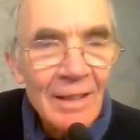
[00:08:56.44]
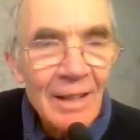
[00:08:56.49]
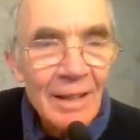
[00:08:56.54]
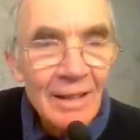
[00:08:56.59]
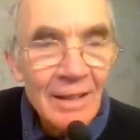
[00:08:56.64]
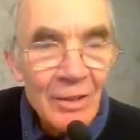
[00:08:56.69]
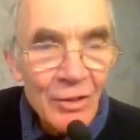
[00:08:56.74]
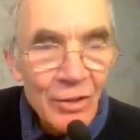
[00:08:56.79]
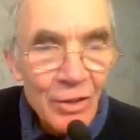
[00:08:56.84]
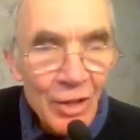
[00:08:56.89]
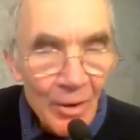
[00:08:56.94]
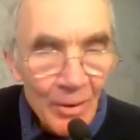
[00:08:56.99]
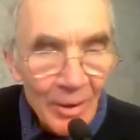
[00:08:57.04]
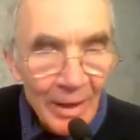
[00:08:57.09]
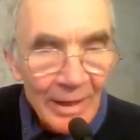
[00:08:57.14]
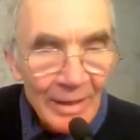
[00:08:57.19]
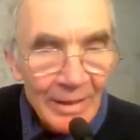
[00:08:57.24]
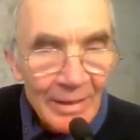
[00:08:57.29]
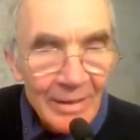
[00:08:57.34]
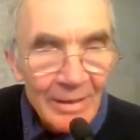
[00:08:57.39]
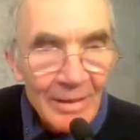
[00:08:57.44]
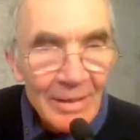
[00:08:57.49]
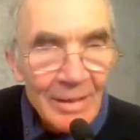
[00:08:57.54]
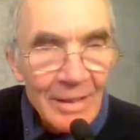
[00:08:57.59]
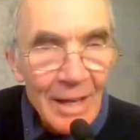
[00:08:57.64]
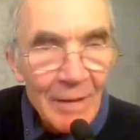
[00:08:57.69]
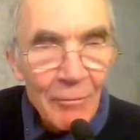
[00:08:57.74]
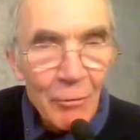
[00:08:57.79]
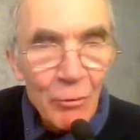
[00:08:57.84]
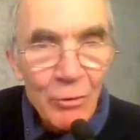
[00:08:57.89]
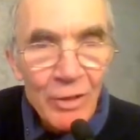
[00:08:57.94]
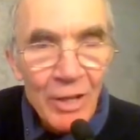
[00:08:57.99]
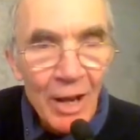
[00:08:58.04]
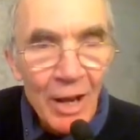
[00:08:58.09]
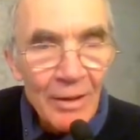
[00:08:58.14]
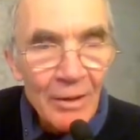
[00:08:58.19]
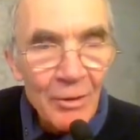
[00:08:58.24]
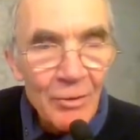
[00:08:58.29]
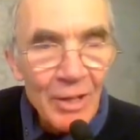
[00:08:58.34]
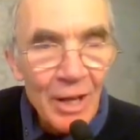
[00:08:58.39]
And it's showing several
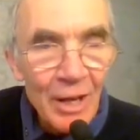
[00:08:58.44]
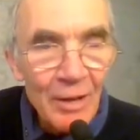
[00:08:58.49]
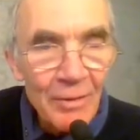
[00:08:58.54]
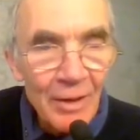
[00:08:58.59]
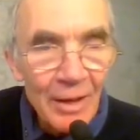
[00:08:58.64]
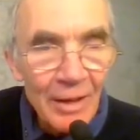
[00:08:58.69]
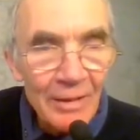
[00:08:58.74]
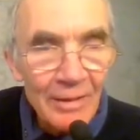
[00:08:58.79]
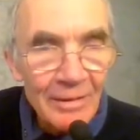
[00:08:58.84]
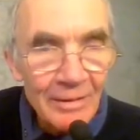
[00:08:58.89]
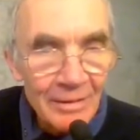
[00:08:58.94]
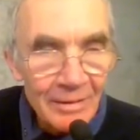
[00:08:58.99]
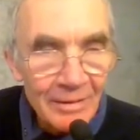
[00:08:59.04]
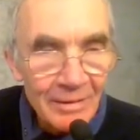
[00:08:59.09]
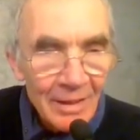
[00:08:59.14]
cycles over